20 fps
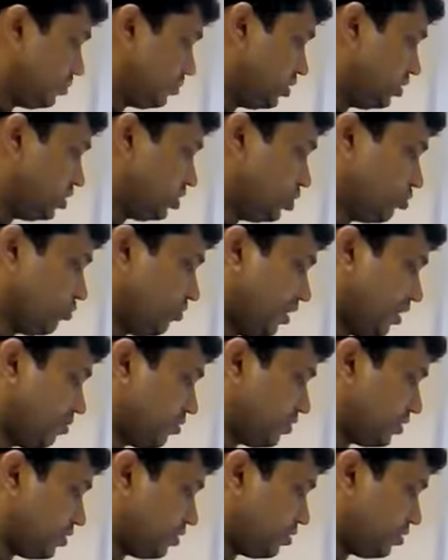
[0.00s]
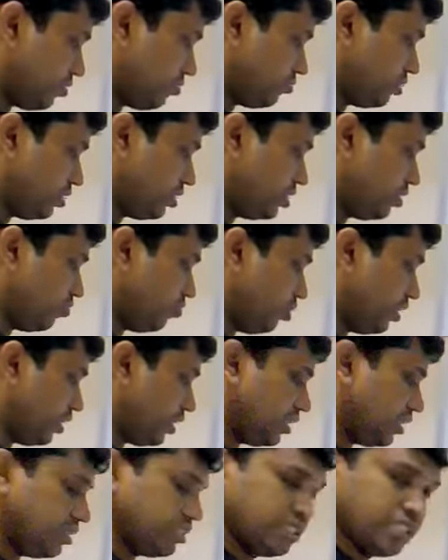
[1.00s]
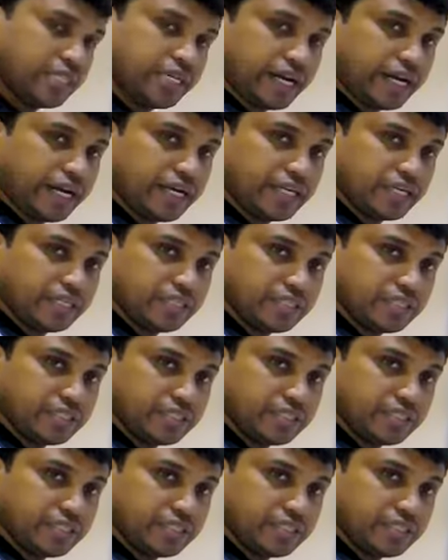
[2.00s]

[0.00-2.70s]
These two waves. This is a voltage and this is a current.